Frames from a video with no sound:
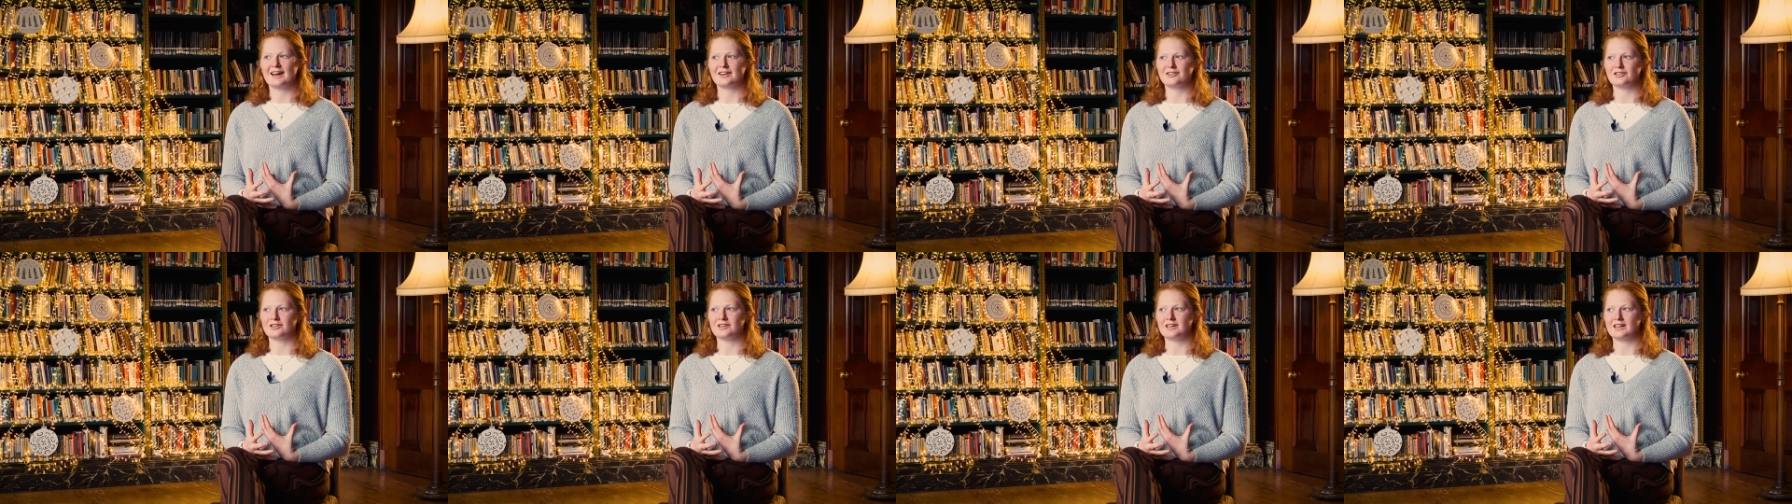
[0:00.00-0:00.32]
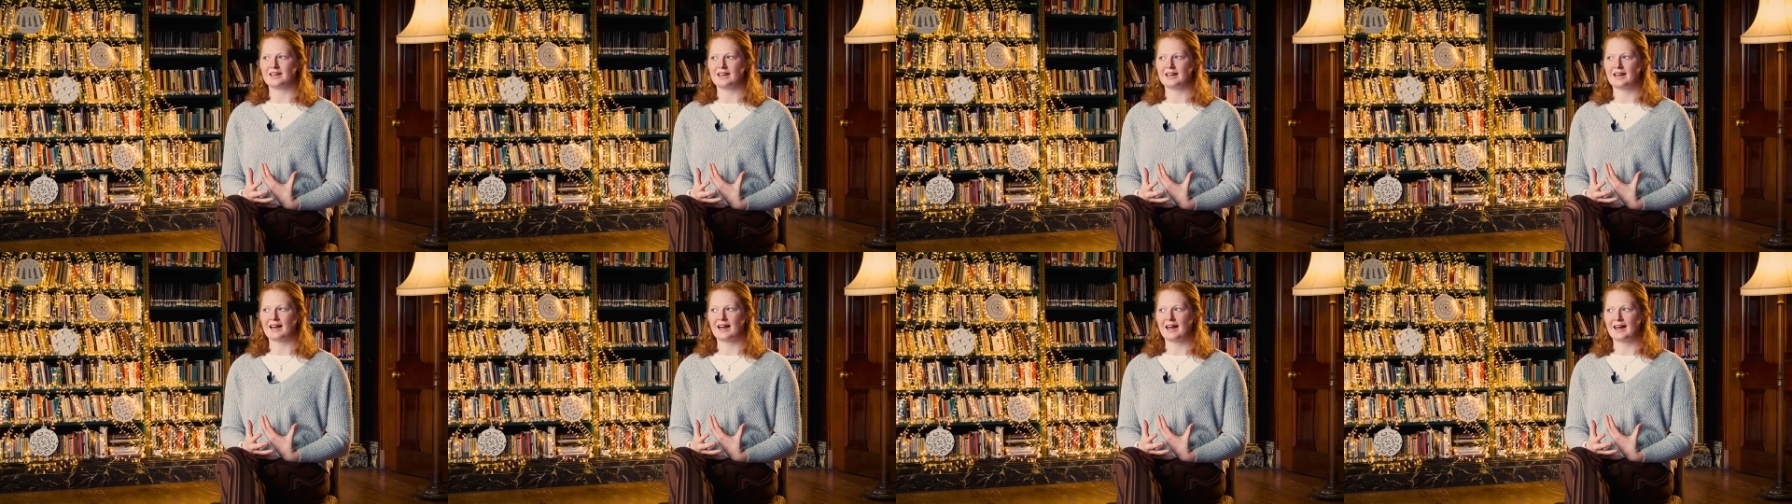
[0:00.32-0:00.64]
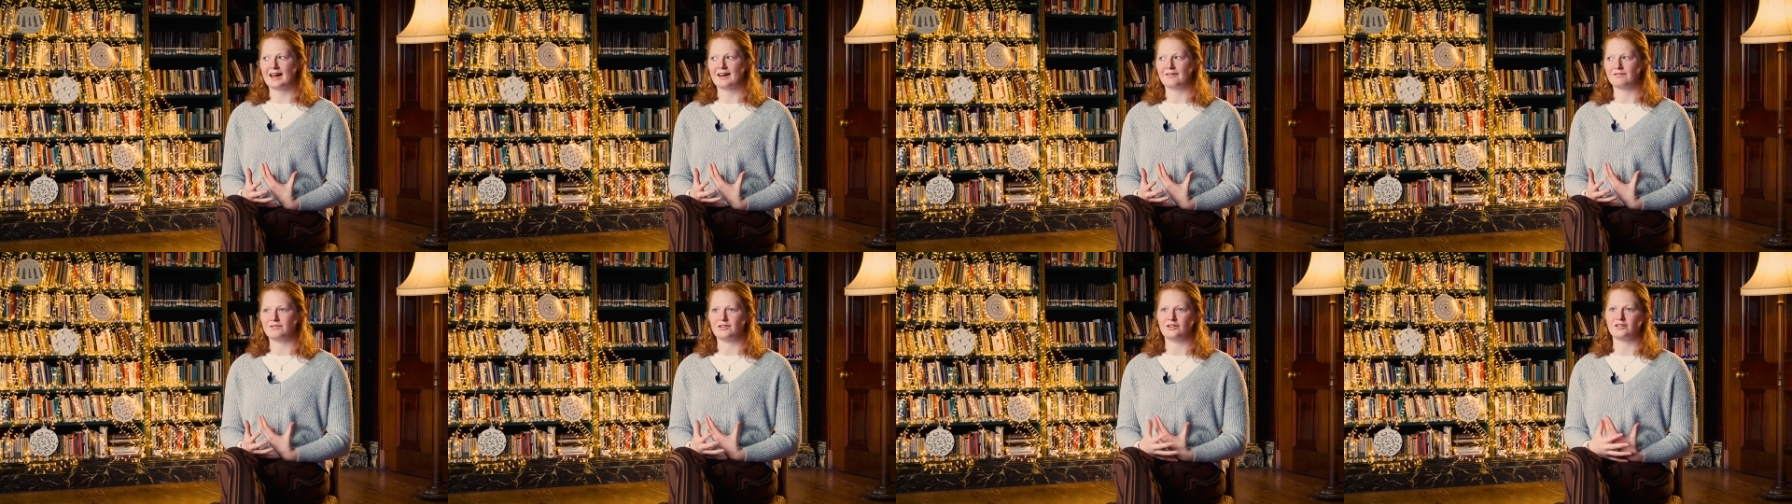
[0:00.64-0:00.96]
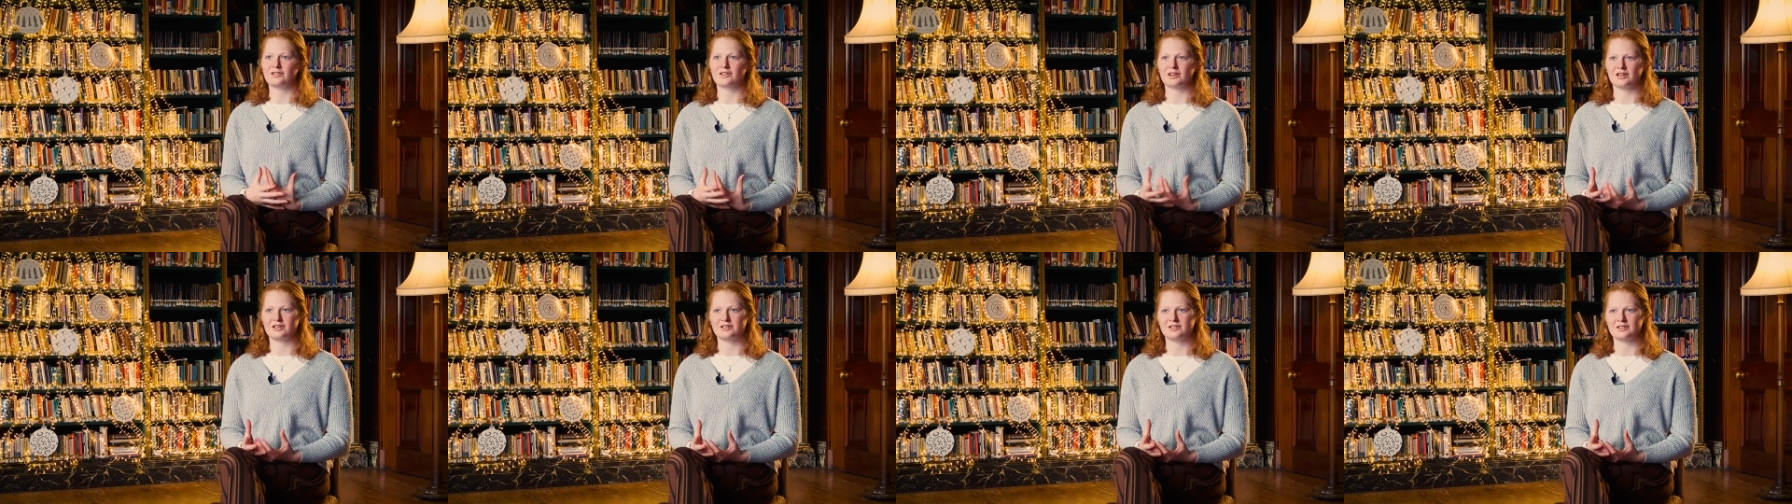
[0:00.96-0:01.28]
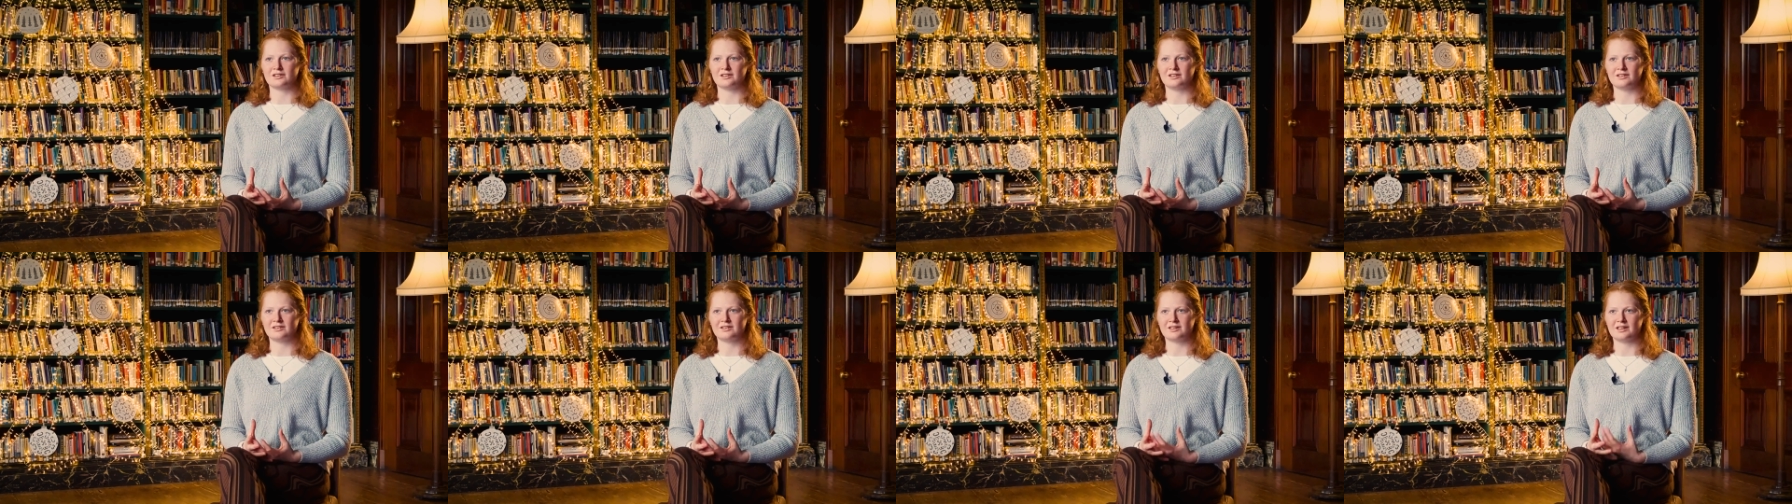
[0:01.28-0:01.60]
actually have
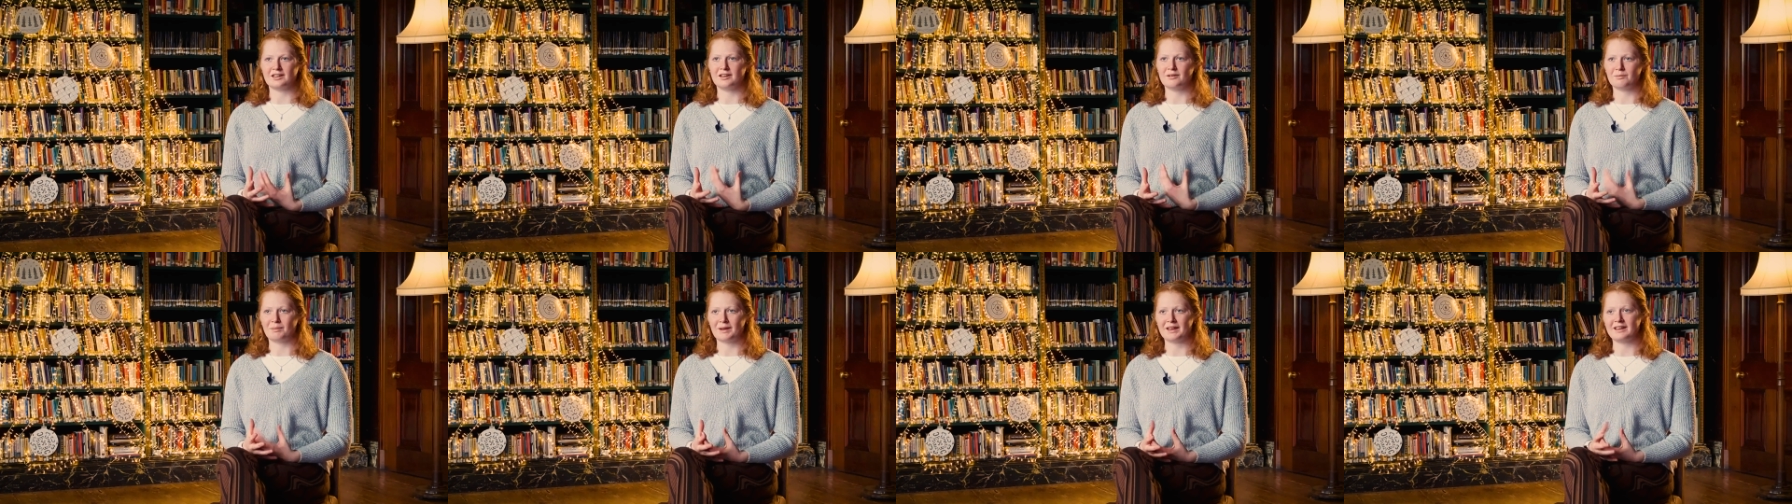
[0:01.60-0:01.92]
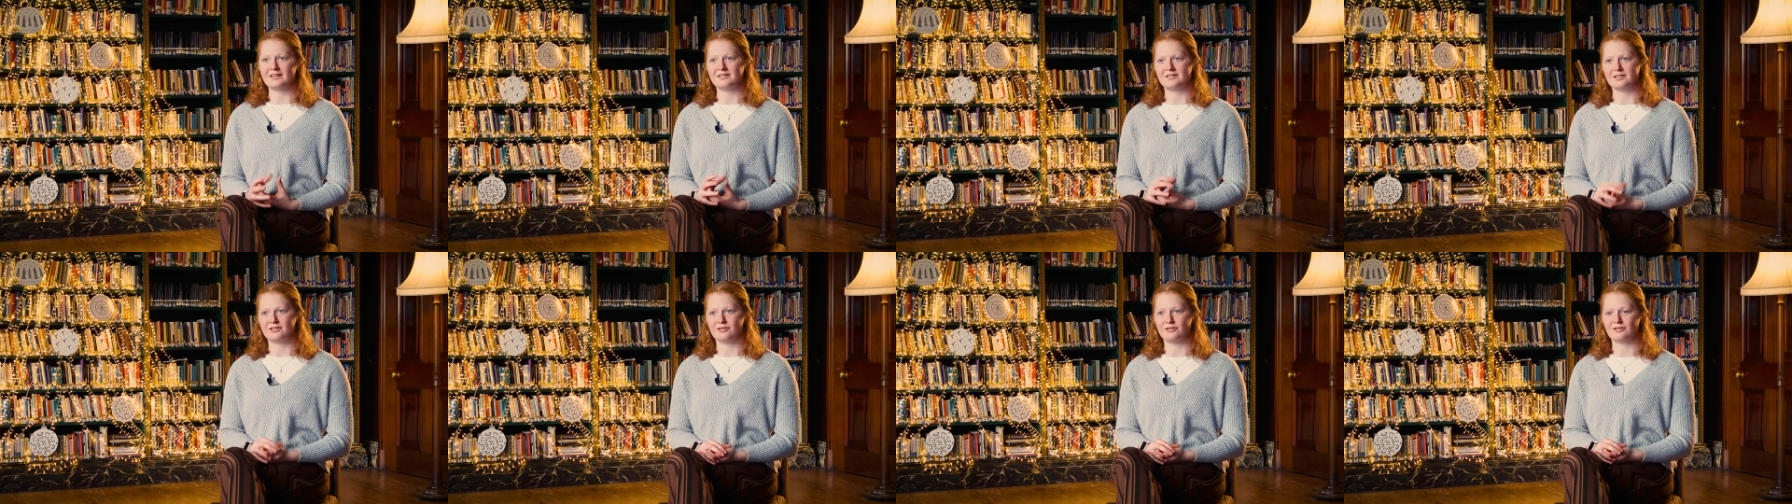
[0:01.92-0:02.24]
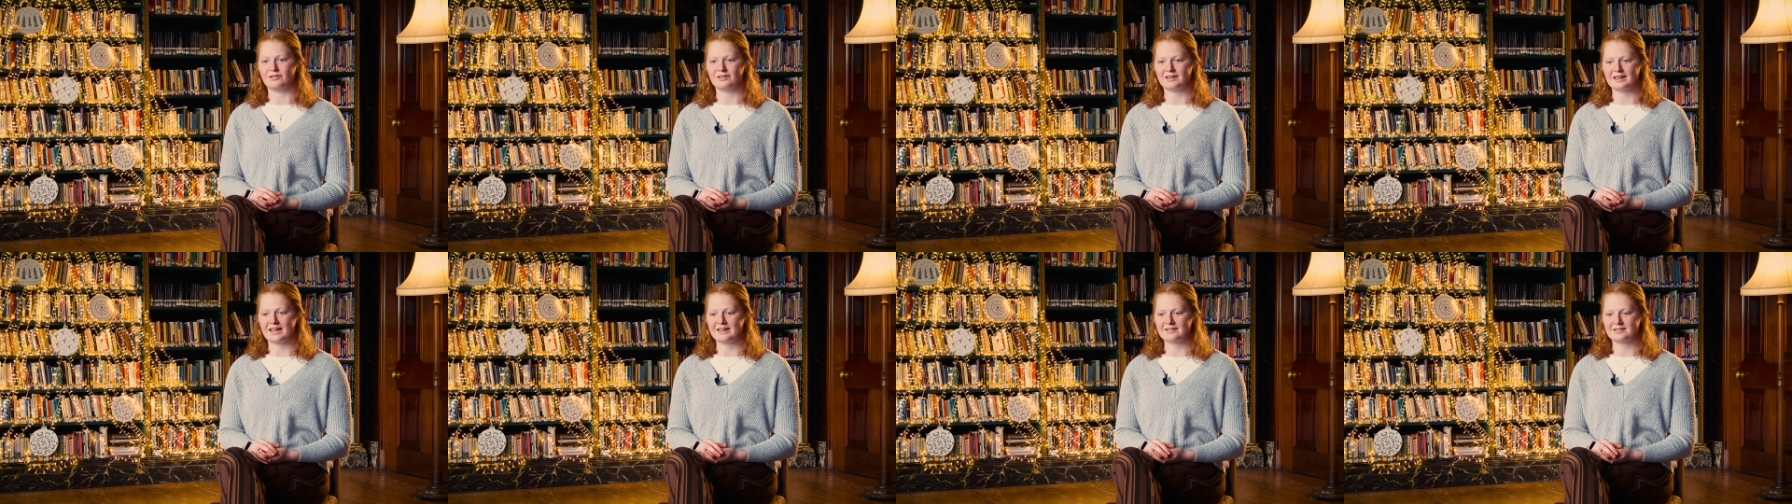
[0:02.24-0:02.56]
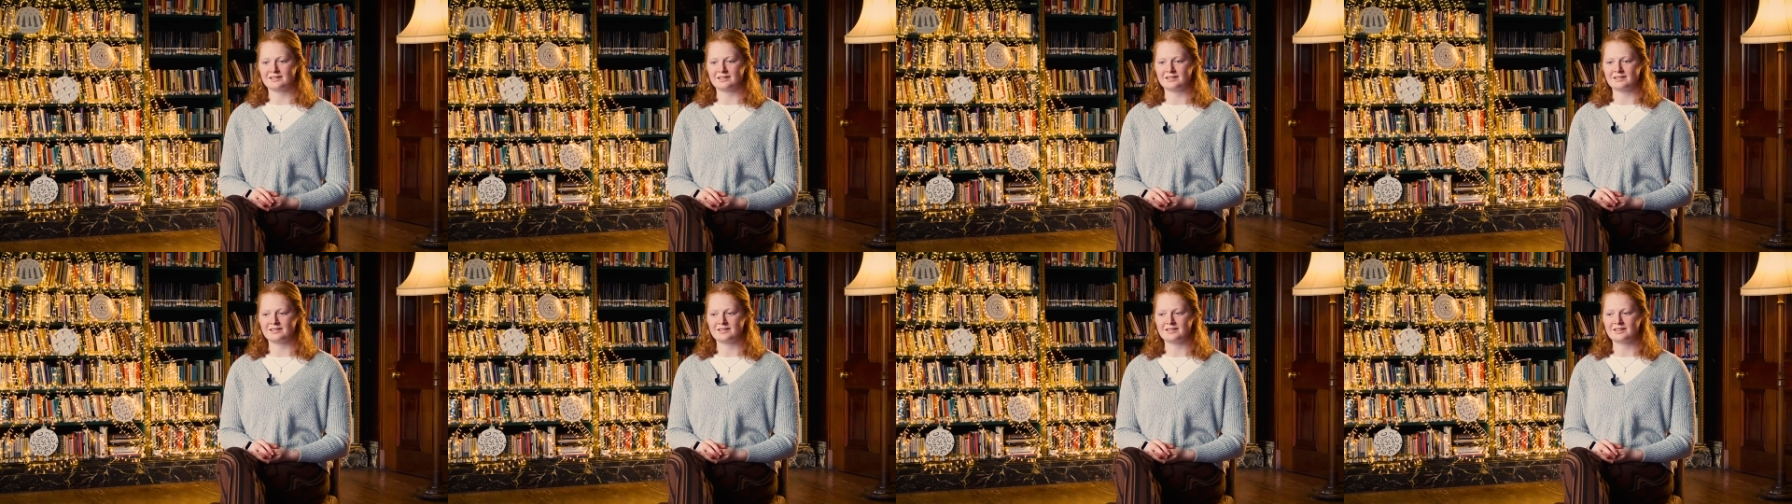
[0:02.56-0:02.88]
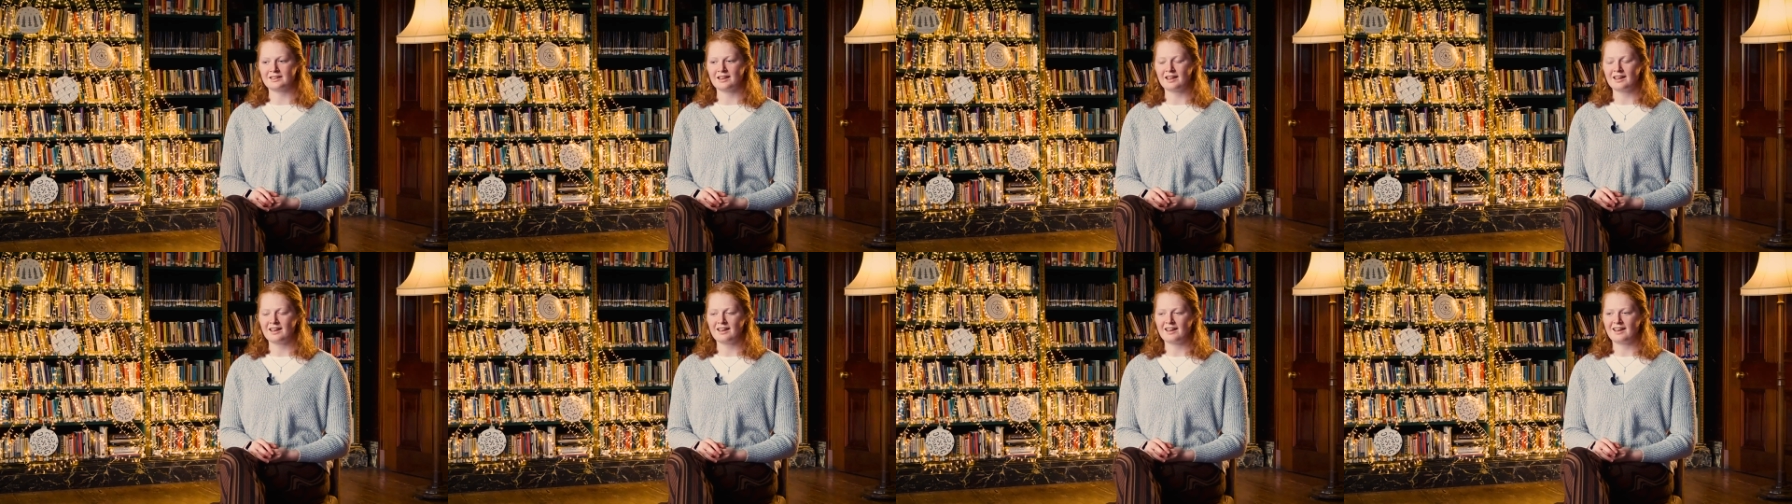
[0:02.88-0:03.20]
discussions and debates in your
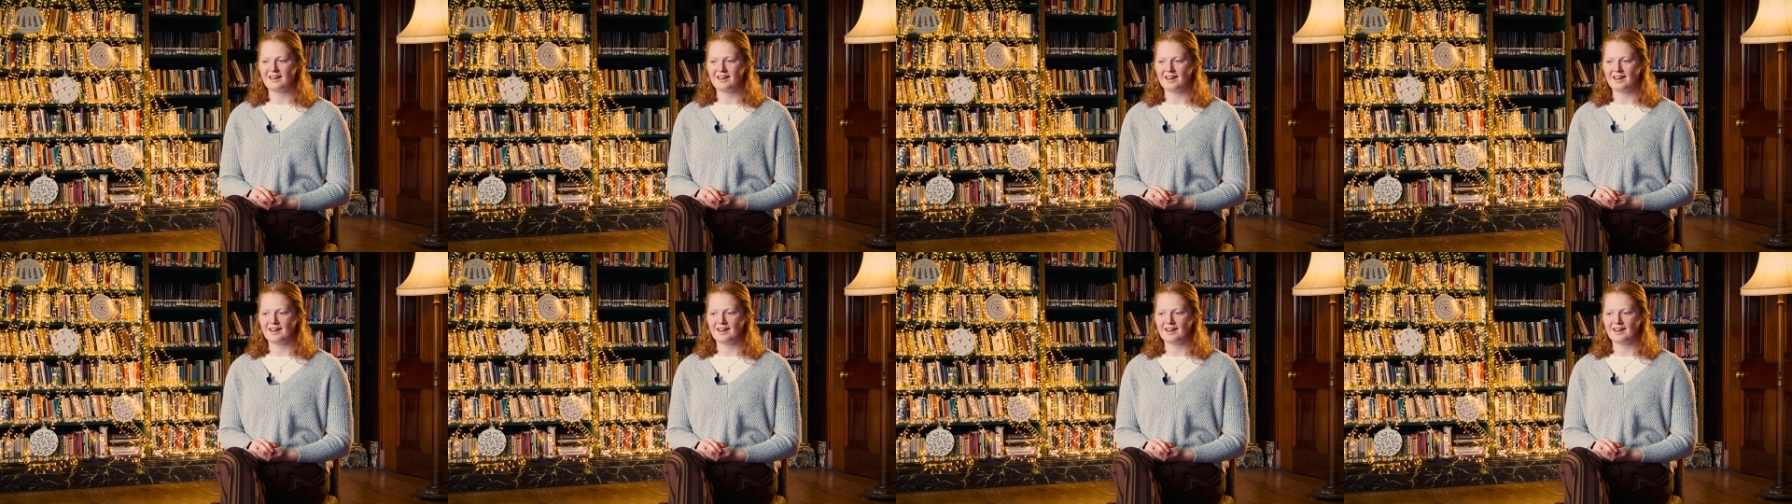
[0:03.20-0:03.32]
lessons.